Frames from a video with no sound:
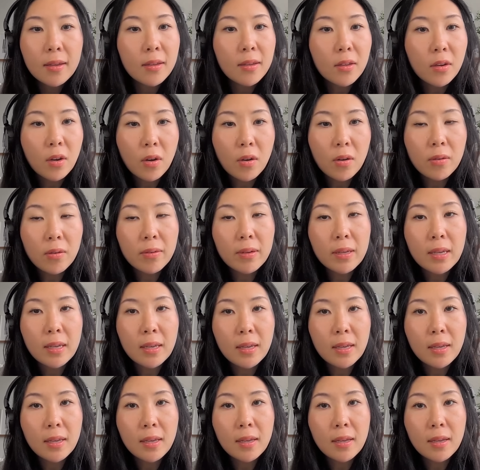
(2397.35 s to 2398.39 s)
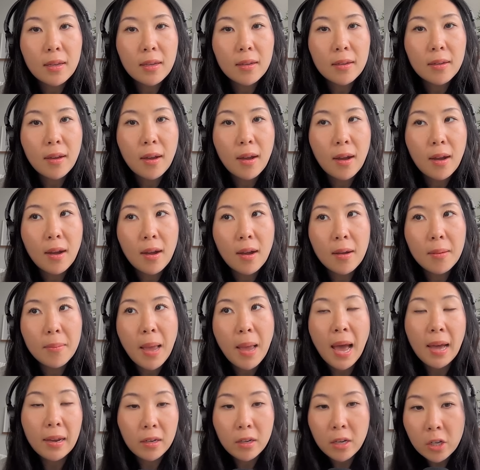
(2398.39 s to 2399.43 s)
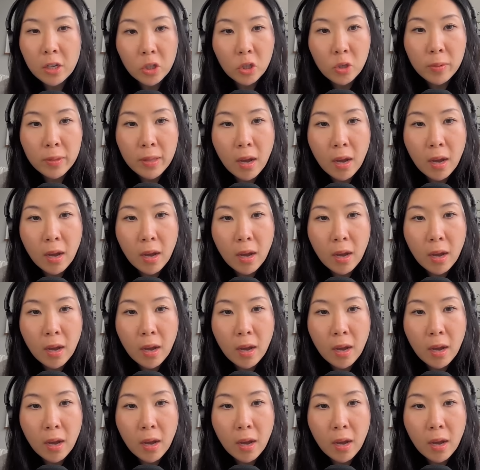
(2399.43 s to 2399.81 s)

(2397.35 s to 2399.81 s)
you know, he um, had an issue with